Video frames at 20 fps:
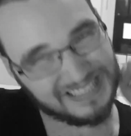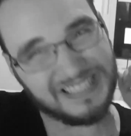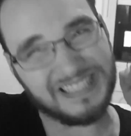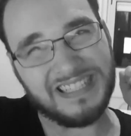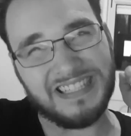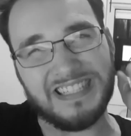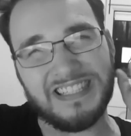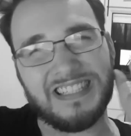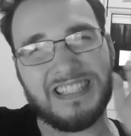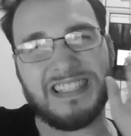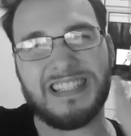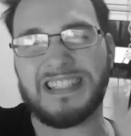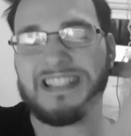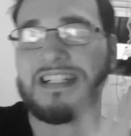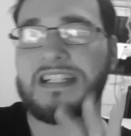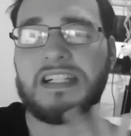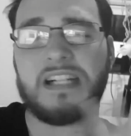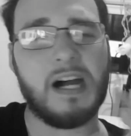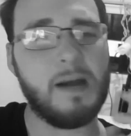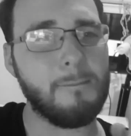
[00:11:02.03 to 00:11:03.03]

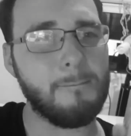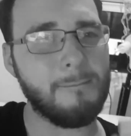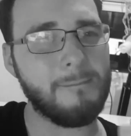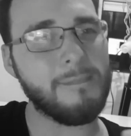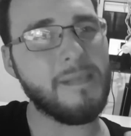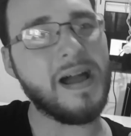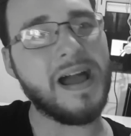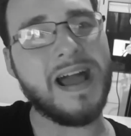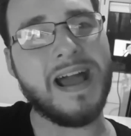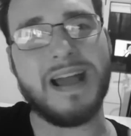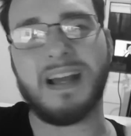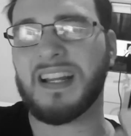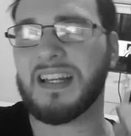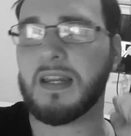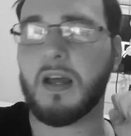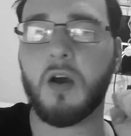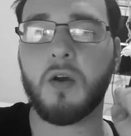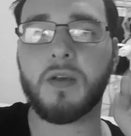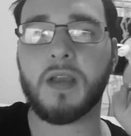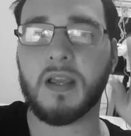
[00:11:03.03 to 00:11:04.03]
Oh, man.
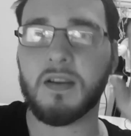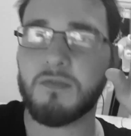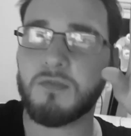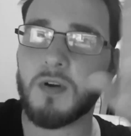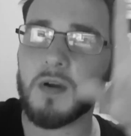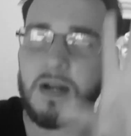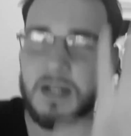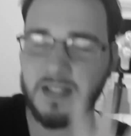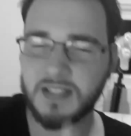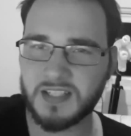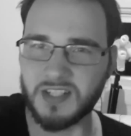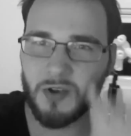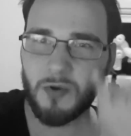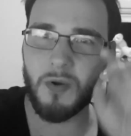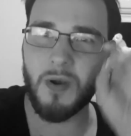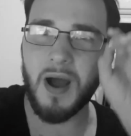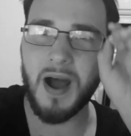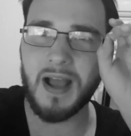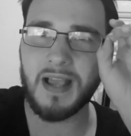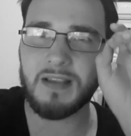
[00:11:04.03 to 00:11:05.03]
Okay, right.
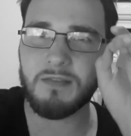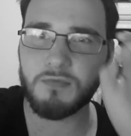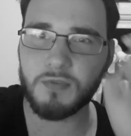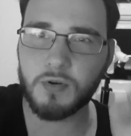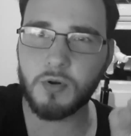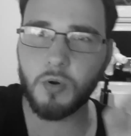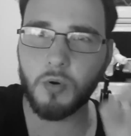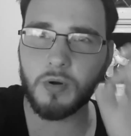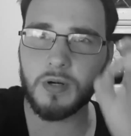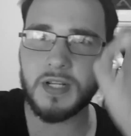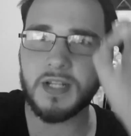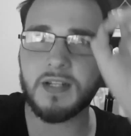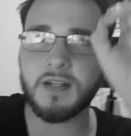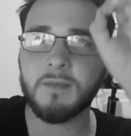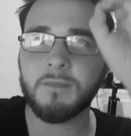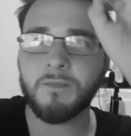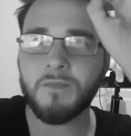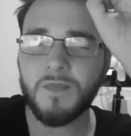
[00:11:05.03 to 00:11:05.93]
So I recorded